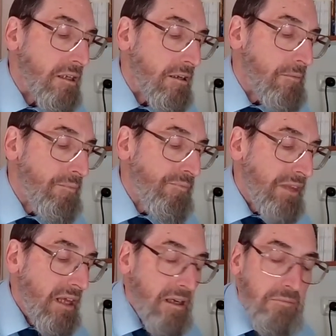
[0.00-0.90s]
Mayim
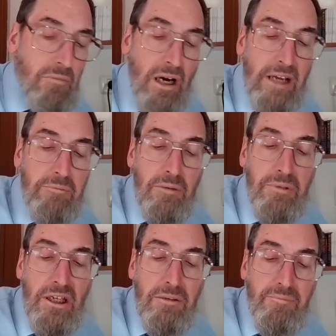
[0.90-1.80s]

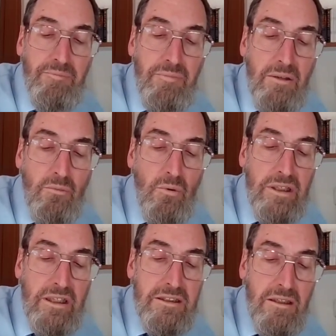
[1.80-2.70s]
Rabim.
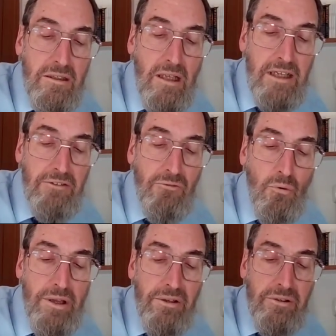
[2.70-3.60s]
One is a lot of
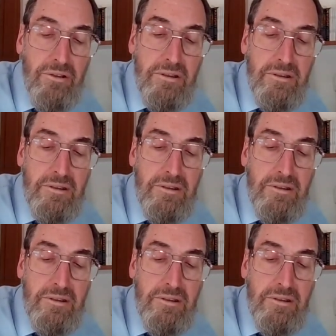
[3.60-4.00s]
water.